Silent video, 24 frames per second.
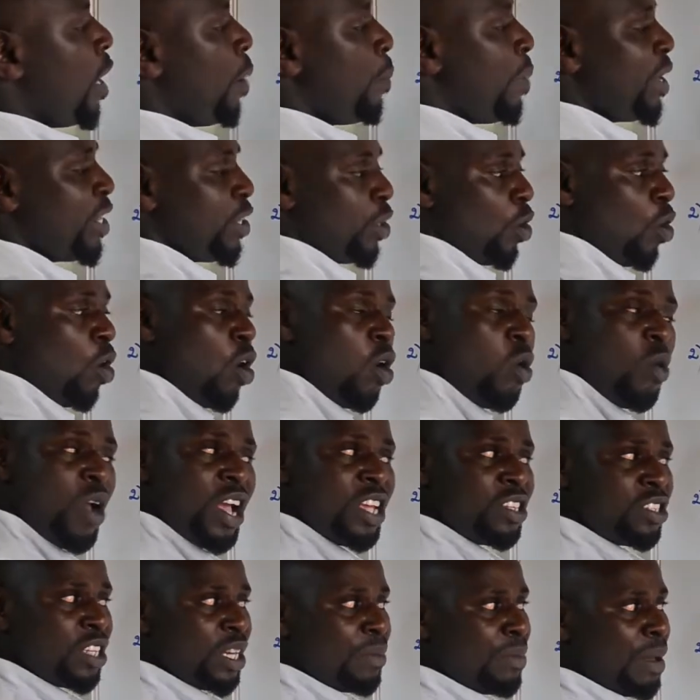but
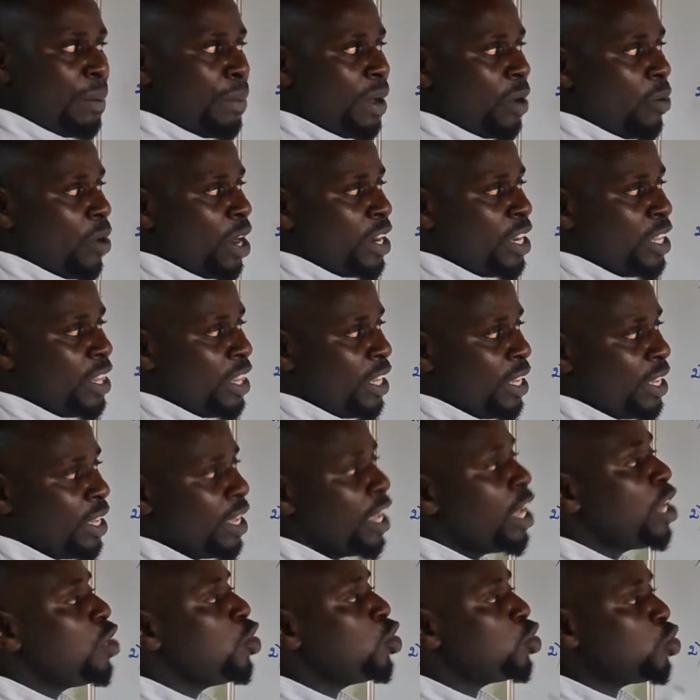always remember one
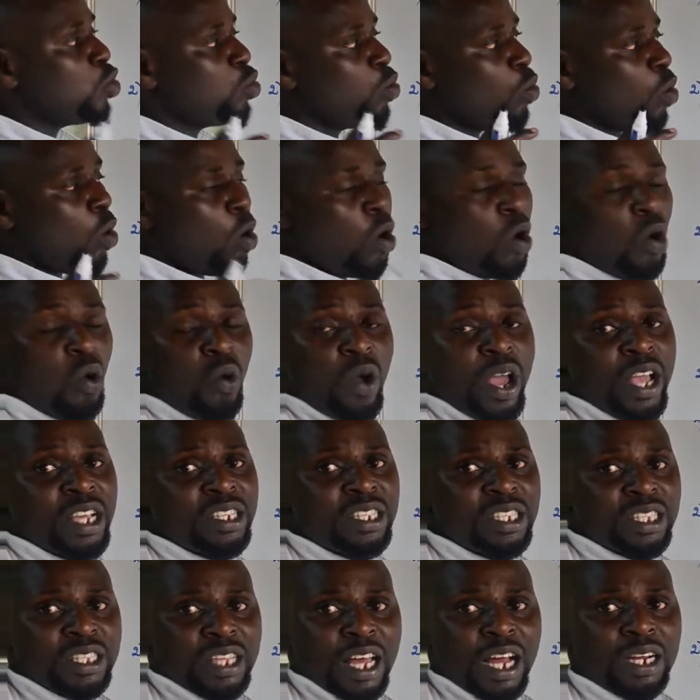thing, you should
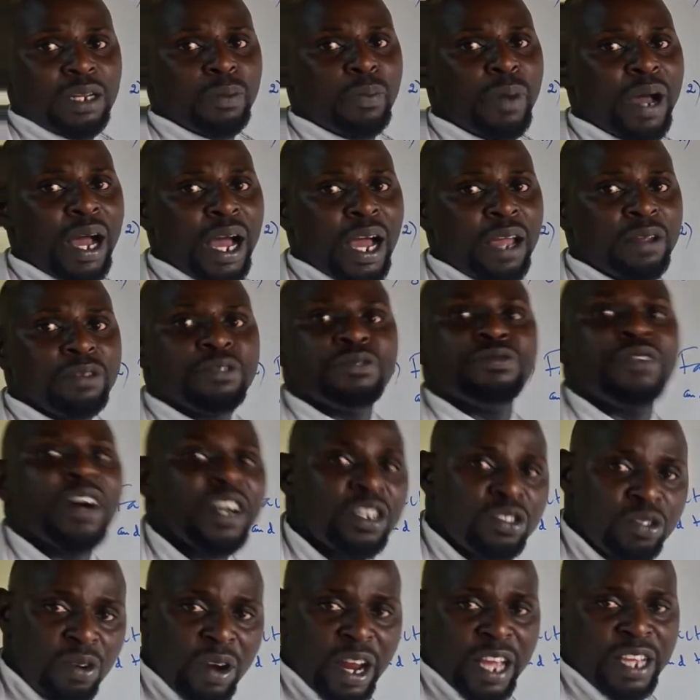always start by
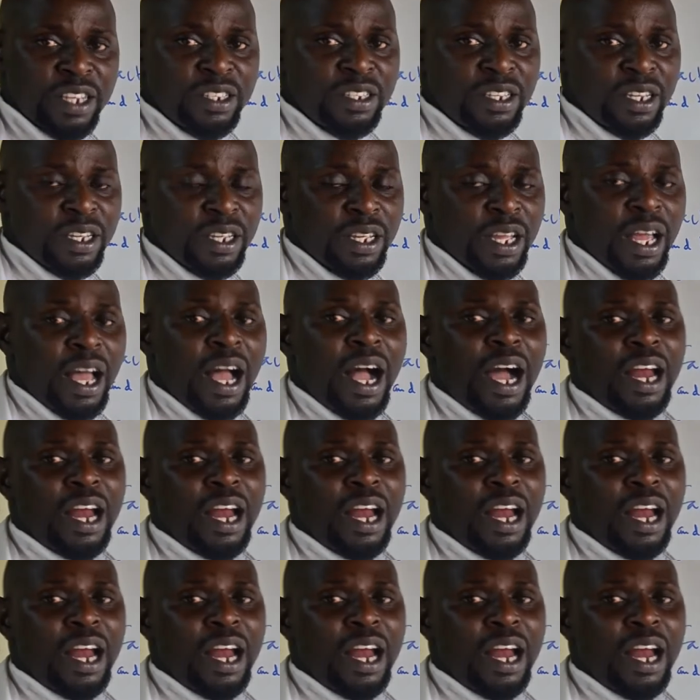factorizing,